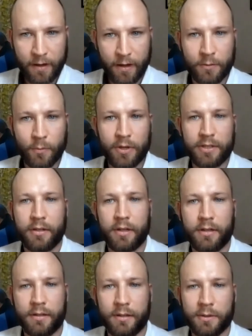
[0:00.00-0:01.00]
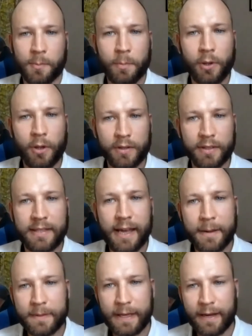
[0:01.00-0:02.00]
And what it's going to do is plot the
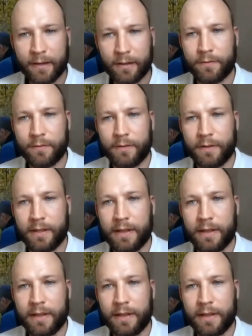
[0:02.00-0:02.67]
time taken for